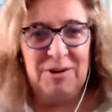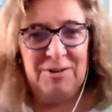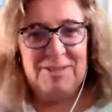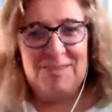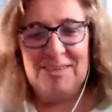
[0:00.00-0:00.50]
all
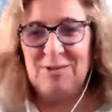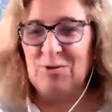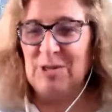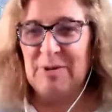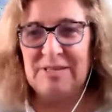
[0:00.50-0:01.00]
these things, or
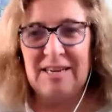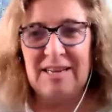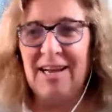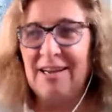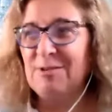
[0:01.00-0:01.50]
somebody's like,
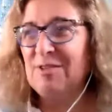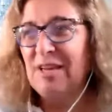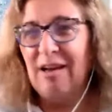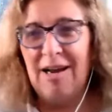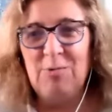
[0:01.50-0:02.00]
I
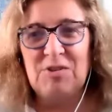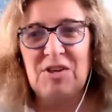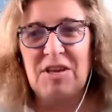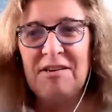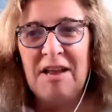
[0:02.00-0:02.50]
was
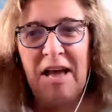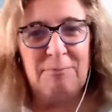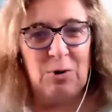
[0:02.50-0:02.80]
kidnapped,